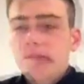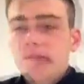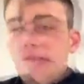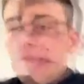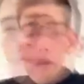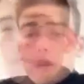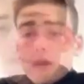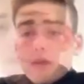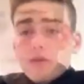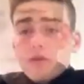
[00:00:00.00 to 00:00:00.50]
I
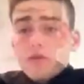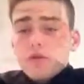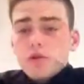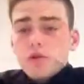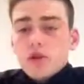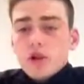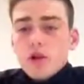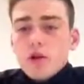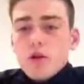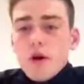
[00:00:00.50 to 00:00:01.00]
will now talk
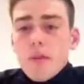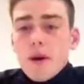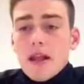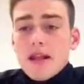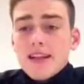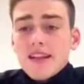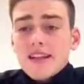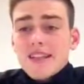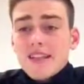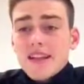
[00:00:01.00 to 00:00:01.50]
to you about
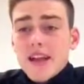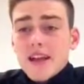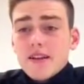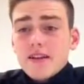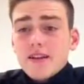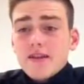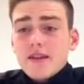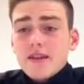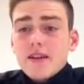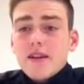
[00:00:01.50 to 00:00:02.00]
the
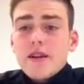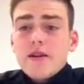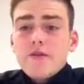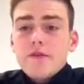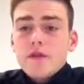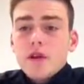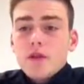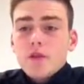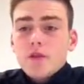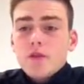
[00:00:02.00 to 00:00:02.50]
set in
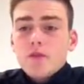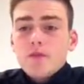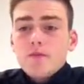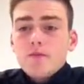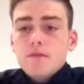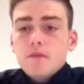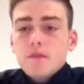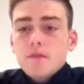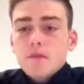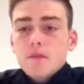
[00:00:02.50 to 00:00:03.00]
volleyball.
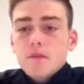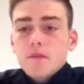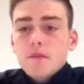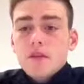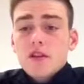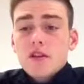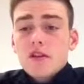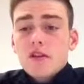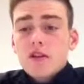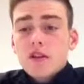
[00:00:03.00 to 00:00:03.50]

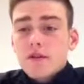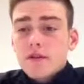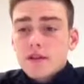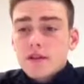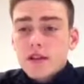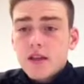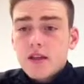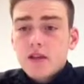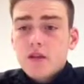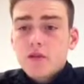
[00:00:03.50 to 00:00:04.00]
This is another
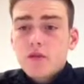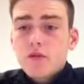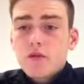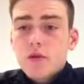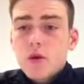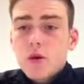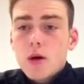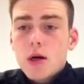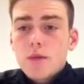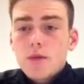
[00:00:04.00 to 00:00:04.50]
technical
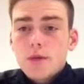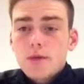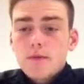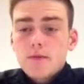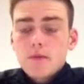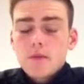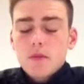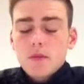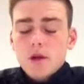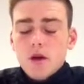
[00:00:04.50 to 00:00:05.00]
requirement.
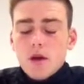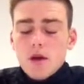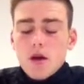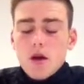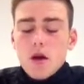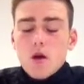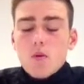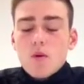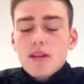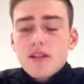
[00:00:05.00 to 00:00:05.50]

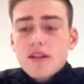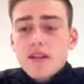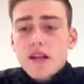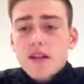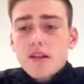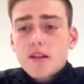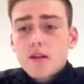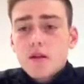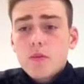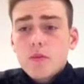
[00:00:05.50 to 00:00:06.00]
When
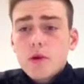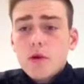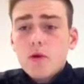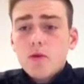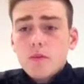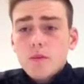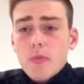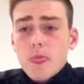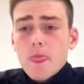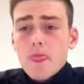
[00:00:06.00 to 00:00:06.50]
setting the
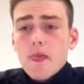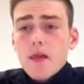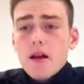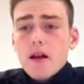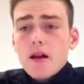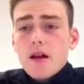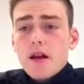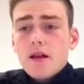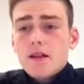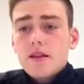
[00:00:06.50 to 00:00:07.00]
ball,
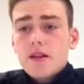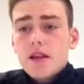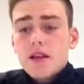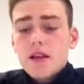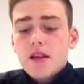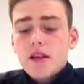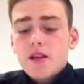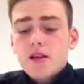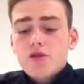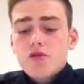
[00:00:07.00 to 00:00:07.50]
it
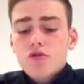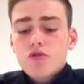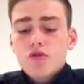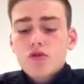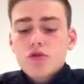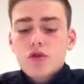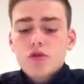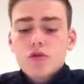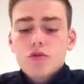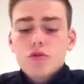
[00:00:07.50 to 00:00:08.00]
is
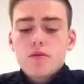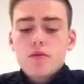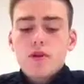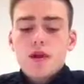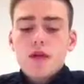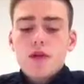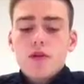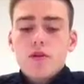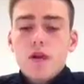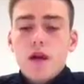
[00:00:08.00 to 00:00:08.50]
crucial
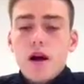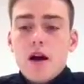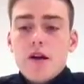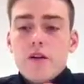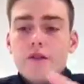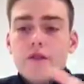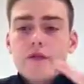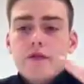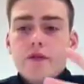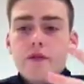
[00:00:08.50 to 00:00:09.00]
that you
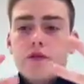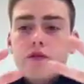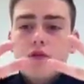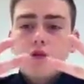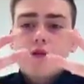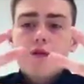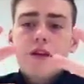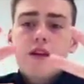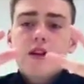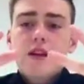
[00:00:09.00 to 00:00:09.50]
have
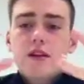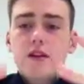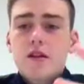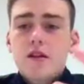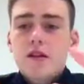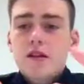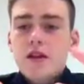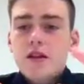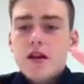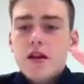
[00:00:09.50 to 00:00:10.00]
your
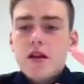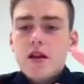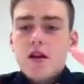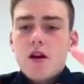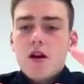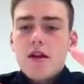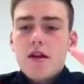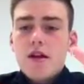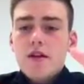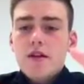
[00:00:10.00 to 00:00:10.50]
fingers
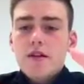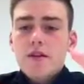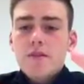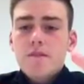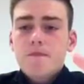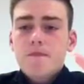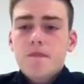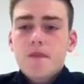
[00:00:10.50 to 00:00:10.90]
like this.